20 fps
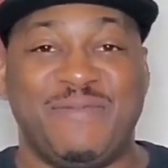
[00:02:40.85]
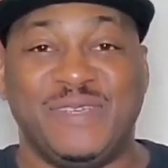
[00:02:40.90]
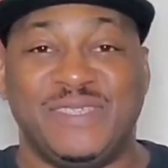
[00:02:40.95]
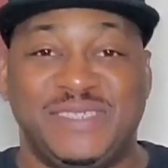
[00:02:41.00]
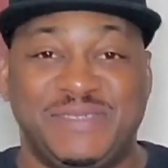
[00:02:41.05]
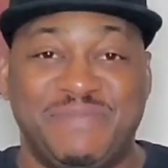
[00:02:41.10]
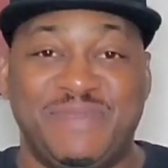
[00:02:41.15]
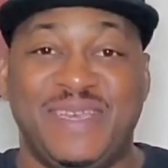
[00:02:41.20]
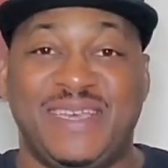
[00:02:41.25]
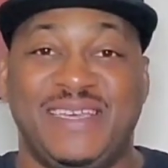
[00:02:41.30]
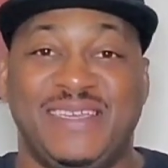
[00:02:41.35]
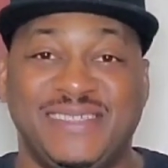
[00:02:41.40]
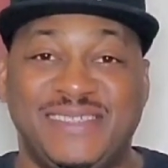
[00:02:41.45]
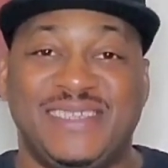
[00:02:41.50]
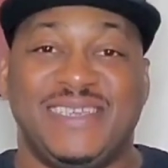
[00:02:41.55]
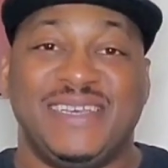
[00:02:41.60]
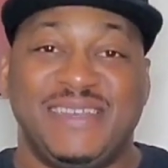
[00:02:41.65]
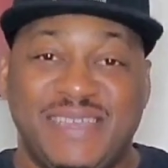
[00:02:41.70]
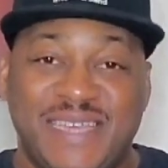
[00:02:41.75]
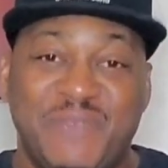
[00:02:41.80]
Which
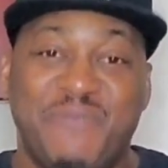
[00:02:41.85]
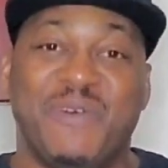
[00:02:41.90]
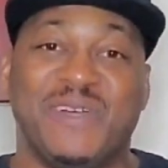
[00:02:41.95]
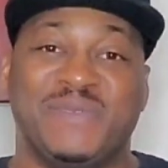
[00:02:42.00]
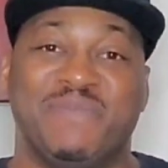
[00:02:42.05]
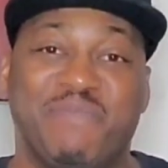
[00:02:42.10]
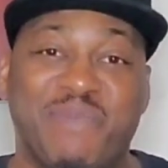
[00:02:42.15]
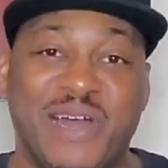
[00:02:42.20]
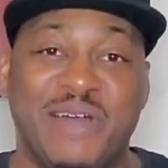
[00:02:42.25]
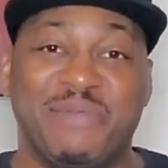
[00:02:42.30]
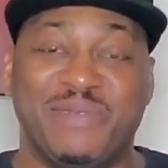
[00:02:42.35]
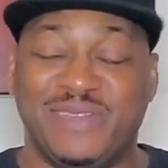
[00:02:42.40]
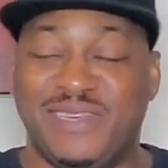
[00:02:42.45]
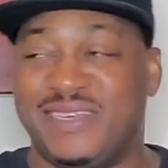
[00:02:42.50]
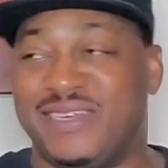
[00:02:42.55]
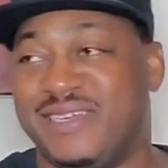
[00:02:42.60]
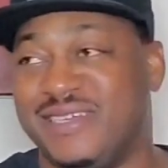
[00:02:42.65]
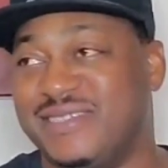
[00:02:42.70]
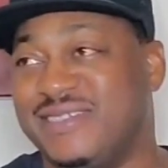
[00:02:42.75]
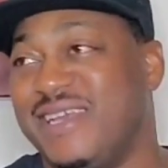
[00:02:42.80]
means he wants
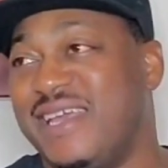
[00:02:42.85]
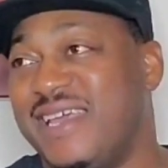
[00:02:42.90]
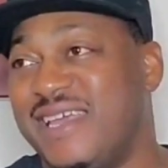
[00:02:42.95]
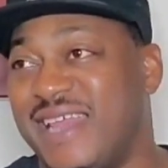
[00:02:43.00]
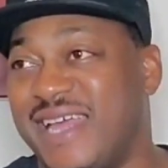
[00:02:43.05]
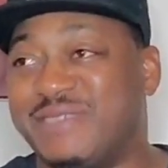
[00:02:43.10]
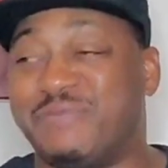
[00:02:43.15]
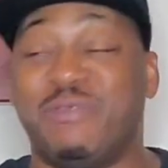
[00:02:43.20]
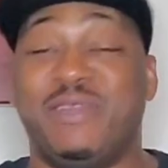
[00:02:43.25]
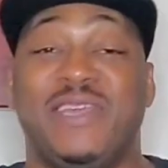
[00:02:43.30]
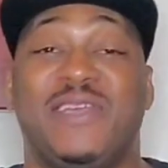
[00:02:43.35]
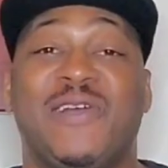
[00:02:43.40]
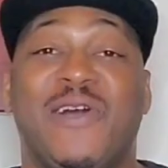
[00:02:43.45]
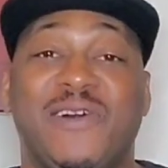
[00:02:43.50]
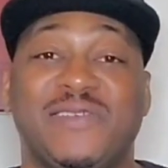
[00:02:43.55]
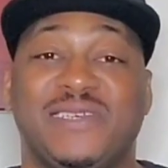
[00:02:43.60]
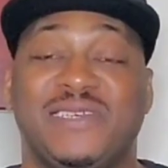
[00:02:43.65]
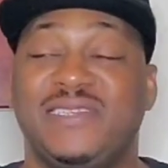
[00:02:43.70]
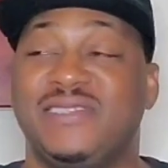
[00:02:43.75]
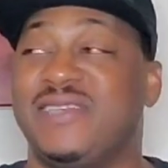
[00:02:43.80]
bubbly, because that's what he
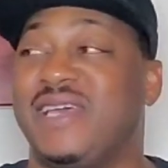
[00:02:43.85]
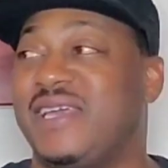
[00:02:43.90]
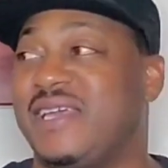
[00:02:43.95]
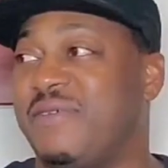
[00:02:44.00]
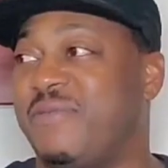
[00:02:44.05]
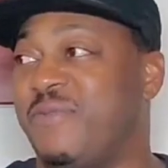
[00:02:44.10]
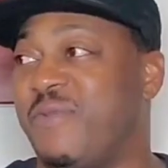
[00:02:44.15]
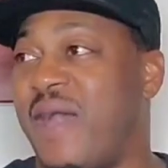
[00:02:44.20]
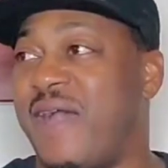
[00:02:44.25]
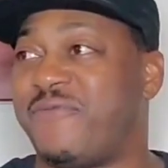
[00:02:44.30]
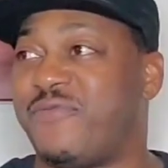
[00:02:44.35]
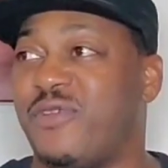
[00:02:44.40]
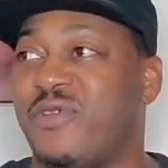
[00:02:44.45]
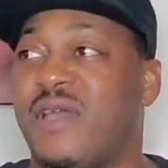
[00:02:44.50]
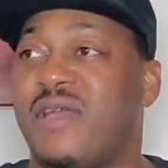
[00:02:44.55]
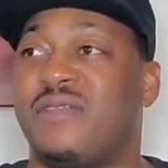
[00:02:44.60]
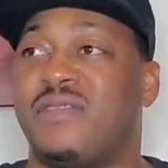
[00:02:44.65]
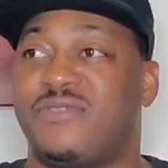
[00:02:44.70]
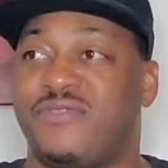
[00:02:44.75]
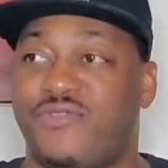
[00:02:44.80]
calls it. He's like,
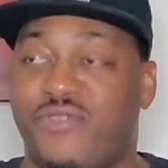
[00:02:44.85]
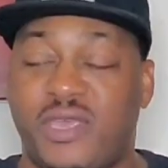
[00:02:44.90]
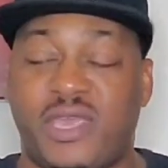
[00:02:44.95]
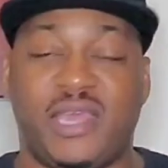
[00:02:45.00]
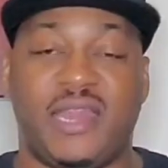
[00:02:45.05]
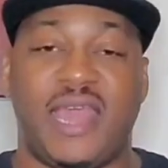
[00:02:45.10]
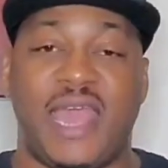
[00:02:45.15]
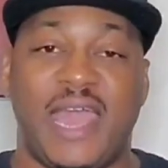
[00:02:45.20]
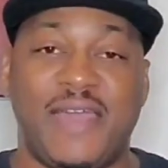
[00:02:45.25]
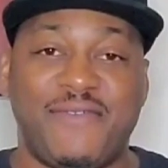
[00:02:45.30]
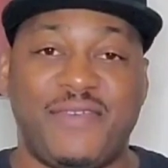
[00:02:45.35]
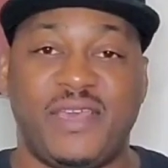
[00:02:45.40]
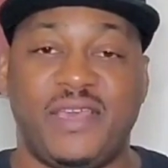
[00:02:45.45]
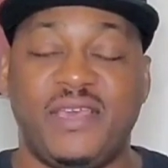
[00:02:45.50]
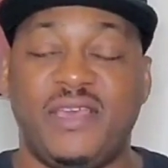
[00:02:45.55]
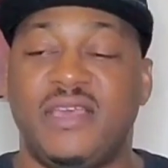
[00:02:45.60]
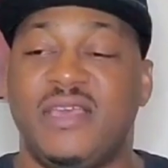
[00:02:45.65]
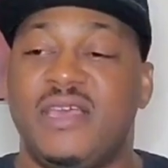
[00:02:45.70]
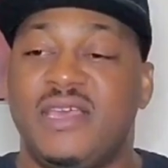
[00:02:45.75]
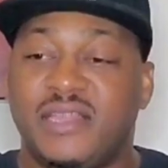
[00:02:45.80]
after drinking
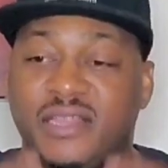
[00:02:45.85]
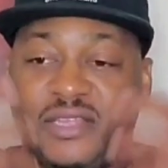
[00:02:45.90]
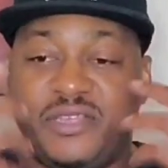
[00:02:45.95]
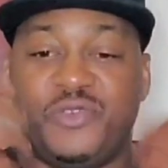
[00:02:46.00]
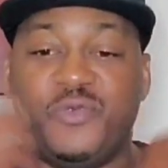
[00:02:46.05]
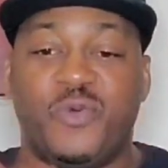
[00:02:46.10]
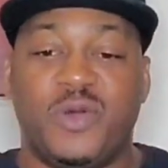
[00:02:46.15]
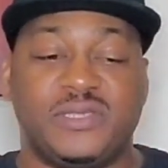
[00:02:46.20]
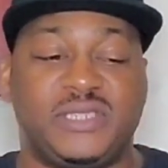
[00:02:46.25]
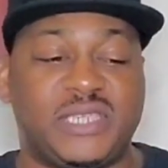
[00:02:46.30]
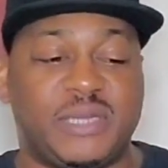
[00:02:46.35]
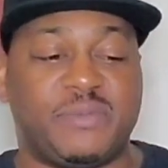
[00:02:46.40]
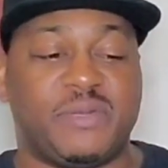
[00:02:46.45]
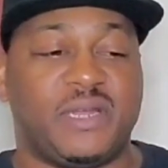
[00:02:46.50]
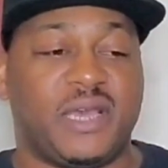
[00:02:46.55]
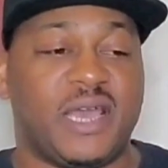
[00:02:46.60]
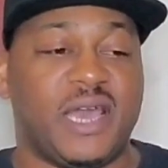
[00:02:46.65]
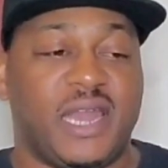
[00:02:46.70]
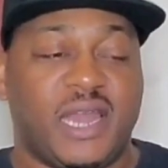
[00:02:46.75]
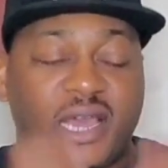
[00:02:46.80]
heavy, then you want
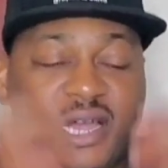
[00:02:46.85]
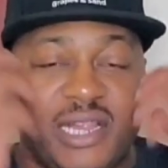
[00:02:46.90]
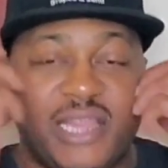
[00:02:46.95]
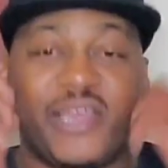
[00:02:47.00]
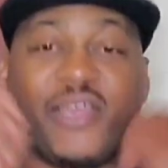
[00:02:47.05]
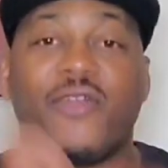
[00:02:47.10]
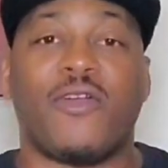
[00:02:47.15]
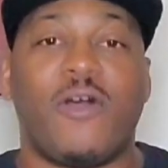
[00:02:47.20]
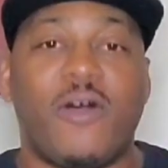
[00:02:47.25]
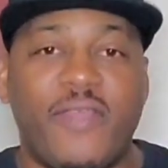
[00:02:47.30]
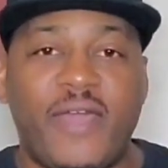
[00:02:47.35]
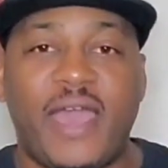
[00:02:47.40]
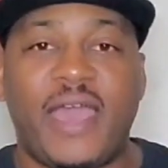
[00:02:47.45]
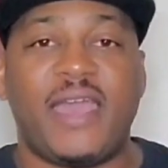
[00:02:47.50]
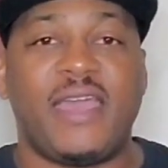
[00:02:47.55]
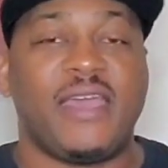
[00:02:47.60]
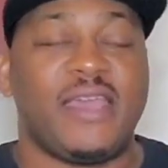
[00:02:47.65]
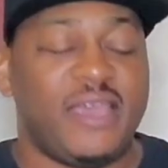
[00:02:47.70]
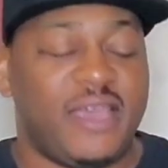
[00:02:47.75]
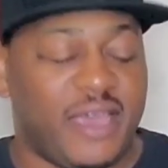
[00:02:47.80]
something to kind of clear all
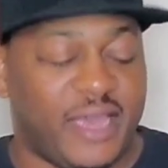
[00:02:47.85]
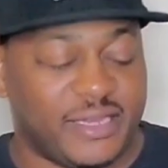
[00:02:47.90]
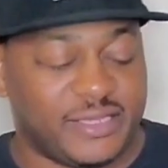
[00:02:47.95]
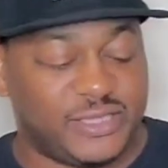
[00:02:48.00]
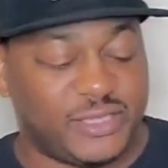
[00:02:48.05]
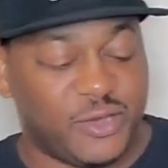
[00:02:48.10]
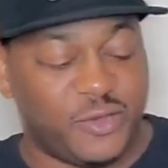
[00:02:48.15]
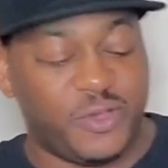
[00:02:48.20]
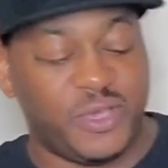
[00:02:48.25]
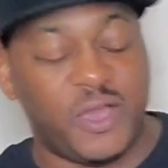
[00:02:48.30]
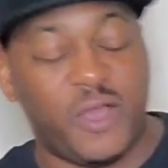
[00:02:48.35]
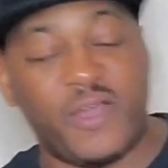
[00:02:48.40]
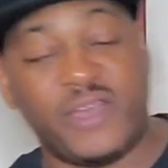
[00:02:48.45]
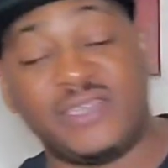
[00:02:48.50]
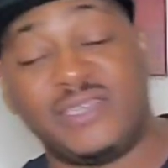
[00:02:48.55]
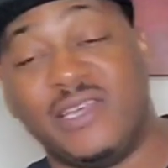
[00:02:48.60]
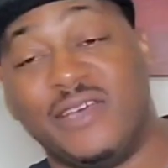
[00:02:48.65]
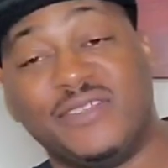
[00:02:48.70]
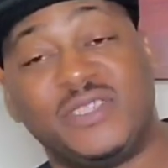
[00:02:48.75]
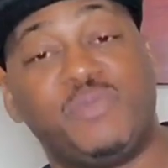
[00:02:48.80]
that. And so he
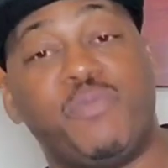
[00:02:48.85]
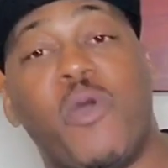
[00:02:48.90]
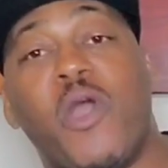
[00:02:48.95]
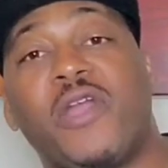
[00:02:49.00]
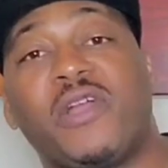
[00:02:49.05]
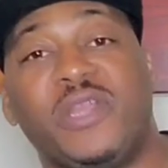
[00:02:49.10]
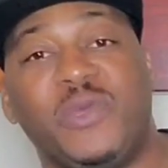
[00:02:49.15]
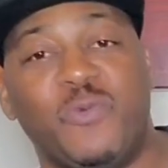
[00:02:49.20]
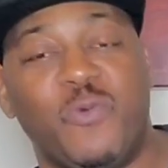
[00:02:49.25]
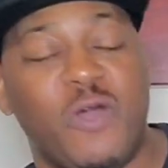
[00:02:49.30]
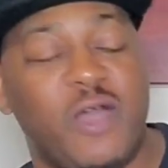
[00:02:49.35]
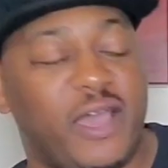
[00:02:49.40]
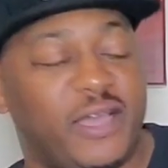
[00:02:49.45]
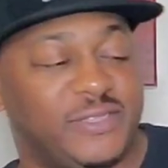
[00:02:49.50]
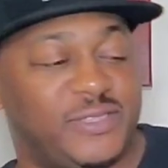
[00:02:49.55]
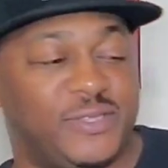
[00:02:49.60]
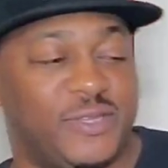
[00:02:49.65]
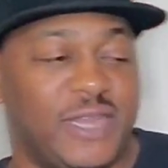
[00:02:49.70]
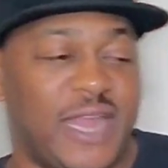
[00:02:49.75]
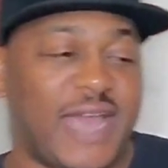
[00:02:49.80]
always loves sparkling
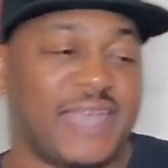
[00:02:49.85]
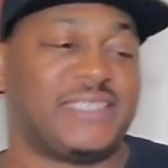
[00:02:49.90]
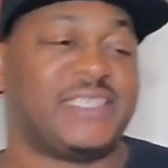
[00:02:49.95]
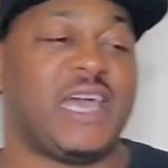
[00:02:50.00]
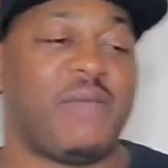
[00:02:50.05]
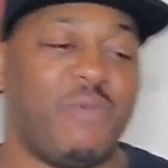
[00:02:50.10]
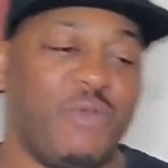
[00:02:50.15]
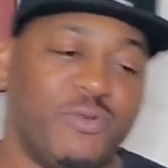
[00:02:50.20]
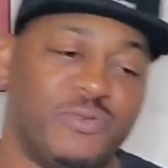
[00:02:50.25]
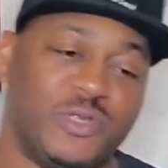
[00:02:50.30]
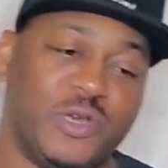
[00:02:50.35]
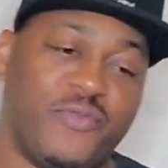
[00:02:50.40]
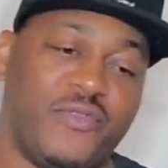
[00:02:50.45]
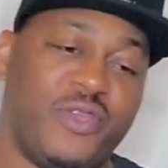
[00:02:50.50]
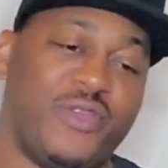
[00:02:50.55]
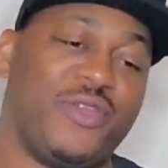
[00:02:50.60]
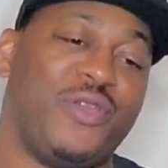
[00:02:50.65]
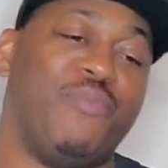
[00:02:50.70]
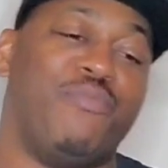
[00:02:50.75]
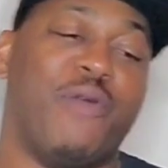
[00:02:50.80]
wine. So last time he was
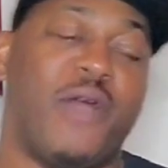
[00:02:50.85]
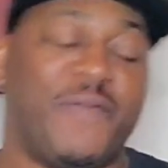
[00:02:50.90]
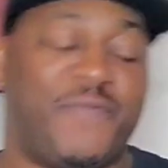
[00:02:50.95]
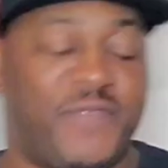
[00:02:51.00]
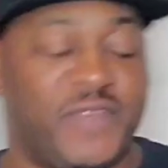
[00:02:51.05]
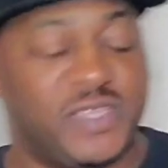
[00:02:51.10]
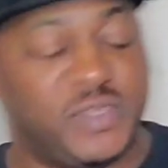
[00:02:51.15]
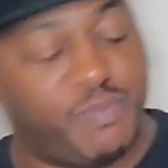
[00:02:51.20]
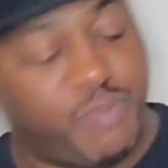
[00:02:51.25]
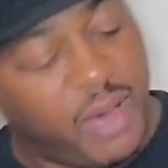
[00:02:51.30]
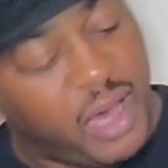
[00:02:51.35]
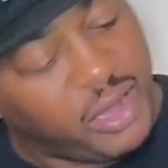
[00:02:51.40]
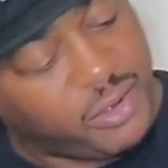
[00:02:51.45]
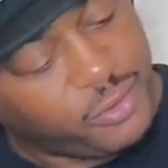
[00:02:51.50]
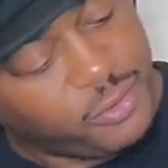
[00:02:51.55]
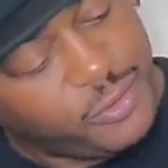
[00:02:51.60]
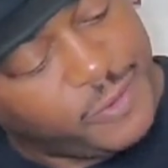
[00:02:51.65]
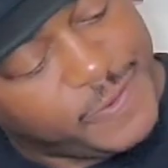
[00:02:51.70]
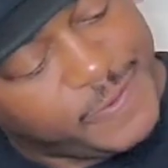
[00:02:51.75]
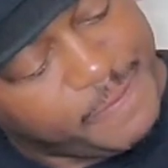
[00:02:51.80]
over here, he brought this
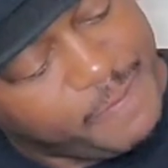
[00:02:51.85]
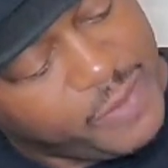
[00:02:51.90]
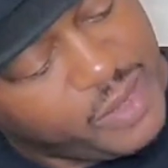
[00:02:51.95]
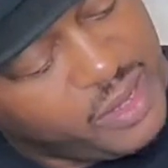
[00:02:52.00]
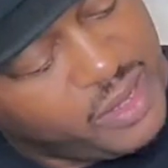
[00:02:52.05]
bottle.